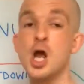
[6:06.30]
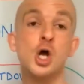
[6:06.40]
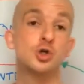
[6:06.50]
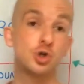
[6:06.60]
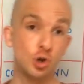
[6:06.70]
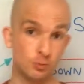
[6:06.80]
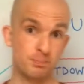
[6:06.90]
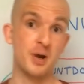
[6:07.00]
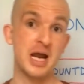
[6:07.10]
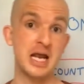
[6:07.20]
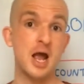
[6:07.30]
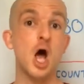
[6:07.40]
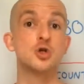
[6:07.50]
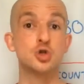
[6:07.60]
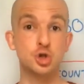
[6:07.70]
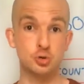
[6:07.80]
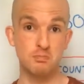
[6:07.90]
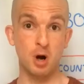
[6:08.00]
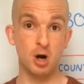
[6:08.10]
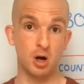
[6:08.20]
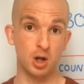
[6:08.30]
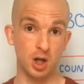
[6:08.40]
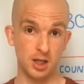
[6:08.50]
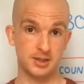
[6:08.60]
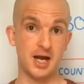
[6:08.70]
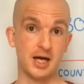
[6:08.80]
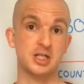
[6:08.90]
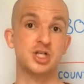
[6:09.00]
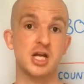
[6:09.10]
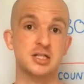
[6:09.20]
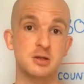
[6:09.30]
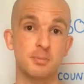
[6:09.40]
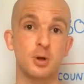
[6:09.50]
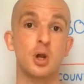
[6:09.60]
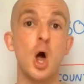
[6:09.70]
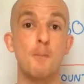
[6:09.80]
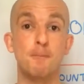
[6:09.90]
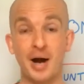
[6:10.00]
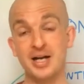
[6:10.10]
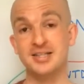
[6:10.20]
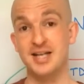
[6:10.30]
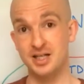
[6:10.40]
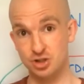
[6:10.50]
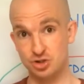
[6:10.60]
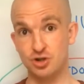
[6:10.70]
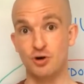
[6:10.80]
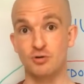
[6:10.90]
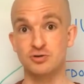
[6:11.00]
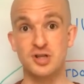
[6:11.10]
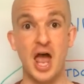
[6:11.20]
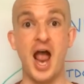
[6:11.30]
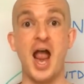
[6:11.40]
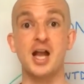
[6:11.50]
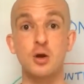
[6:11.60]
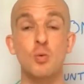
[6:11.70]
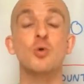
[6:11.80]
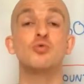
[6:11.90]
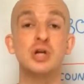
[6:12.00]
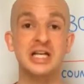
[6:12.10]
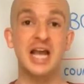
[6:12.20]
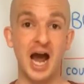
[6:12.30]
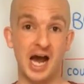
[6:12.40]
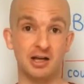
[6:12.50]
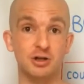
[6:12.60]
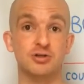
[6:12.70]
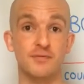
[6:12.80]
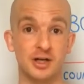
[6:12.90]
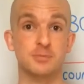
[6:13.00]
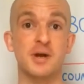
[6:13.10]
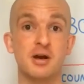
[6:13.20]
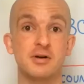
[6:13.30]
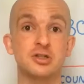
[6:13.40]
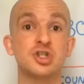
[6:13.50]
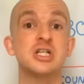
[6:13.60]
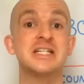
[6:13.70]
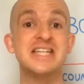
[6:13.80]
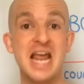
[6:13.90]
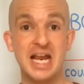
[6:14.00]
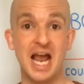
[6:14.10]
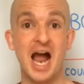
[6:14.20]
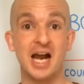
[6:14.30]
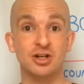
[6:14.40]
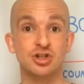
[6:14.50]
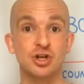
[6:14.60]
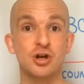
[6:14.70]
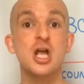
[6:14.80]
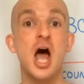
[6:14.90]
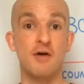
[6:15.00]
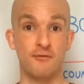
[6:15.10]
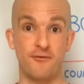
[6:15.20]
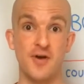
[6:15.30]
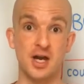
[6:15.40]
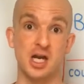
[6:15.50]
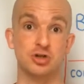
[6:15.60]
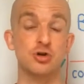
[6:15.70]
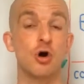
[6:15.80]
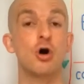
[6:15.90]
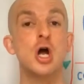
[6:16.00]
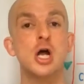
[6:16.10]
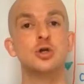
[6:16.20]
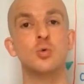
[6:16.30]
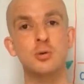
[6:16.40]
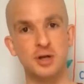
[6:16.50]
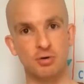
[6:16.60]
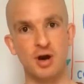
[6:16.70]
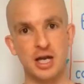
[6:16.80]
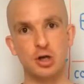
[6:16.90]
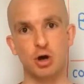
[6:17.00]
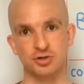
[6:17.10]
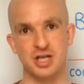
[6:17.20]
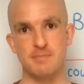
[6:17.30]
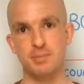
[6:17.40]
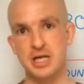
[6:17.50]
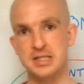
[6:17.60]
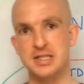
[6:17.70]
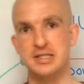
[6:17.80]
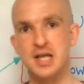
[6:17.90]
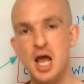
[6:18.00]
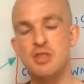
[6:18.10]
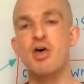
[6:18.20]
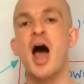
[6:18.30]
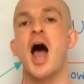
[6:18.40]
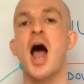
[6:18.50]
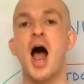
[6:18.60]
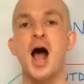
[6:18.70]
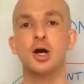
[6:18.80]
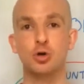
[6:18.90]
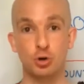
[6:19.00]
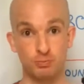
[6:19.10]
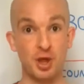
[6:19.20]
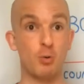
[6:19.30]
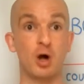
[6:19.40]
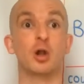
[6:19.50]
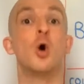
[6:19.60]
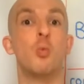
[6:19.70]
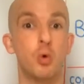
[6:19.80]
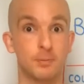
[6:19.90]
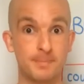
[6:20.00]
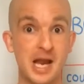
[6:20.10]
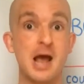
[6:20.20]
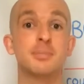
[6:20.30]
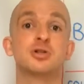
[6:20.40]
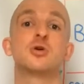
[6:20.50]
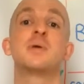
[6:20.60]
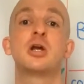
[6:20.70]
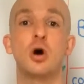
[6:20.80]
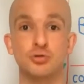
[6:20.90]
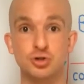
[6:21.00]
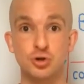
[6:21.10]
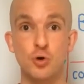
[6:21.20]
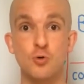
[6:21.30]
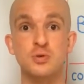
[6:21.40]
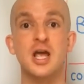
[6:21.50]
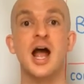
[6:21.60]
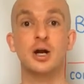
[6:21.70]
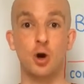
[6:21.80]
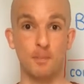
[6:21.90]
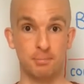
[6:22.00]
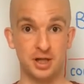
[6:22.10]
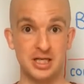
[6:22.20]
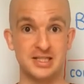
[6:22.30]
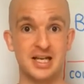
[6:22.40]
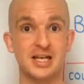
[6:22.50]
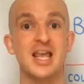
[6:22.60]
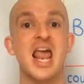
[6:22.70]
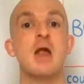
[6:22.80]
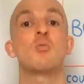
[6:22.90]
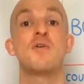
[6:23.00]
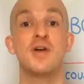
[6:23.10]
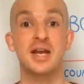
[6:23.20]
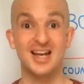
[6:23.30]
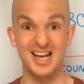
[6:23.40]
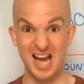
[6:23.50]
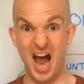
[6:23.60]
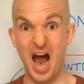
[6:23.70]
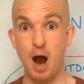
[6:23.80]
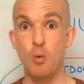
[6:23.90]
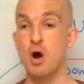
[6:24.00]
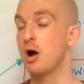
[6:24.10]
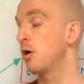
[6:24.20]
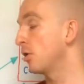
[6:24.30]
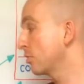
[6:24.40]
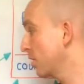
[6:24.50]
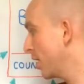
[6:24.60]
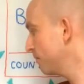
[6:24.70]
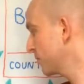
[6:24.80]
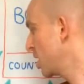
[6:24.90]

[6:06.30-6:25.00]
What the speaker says: should be small, digestible, bite-sized chunks that anyone, regardless of experience, can take action and finish. So you want to be creating content pieces that will be able to be consumed and completed within an hour, okay?